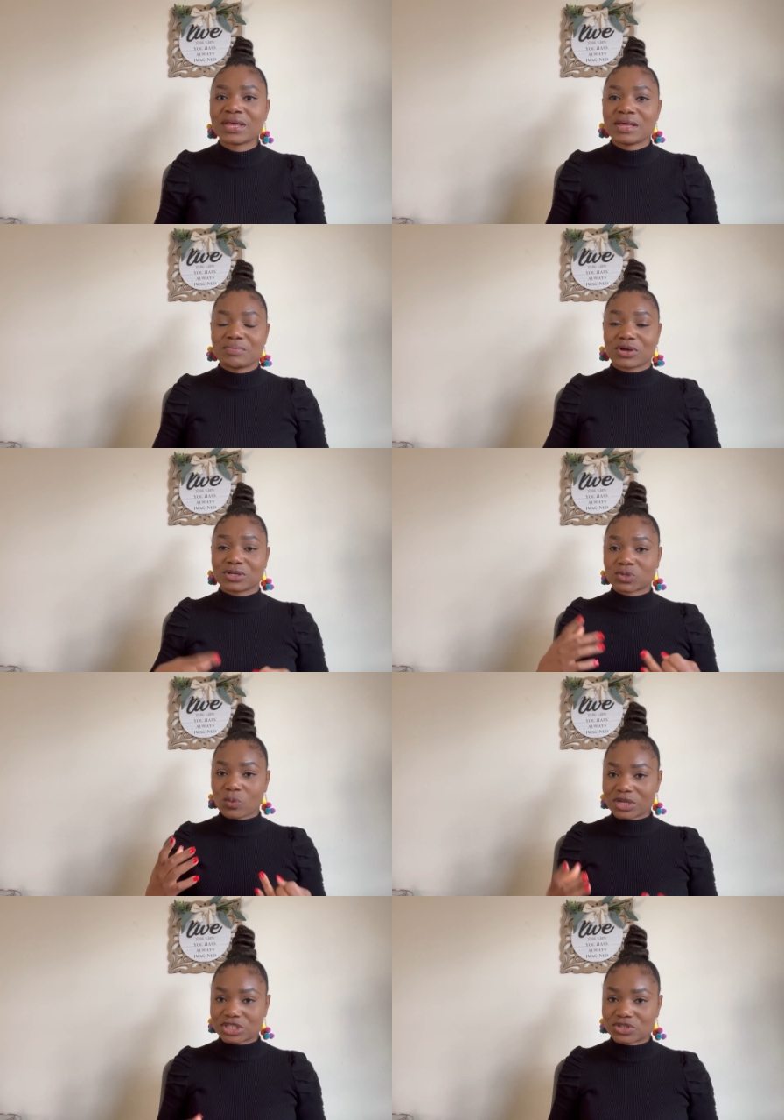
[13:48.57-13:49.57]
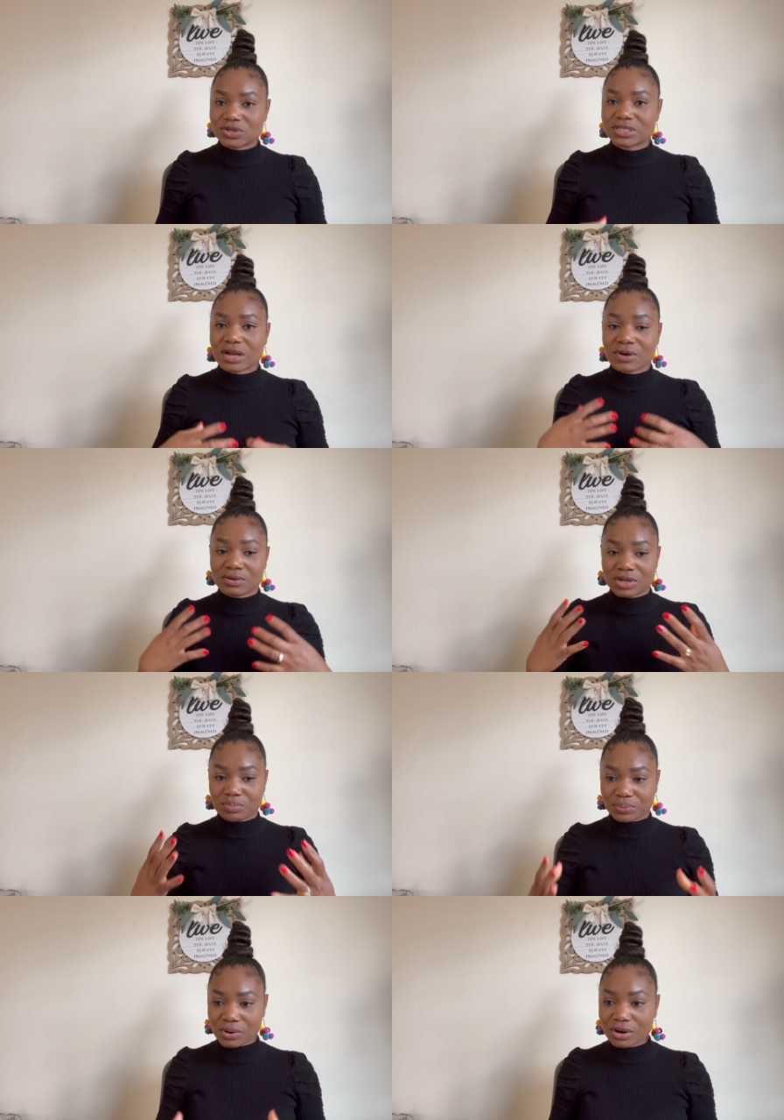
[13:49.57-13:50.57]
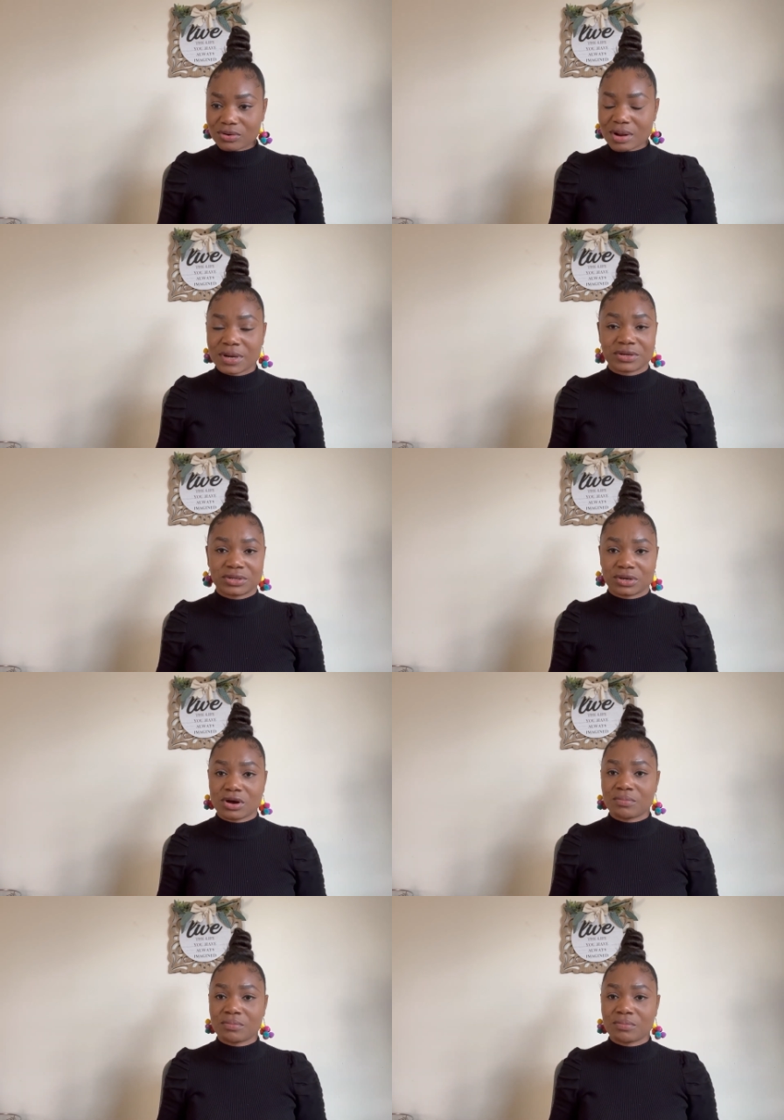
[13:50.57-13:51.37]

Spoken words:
because questions around the program are going to come.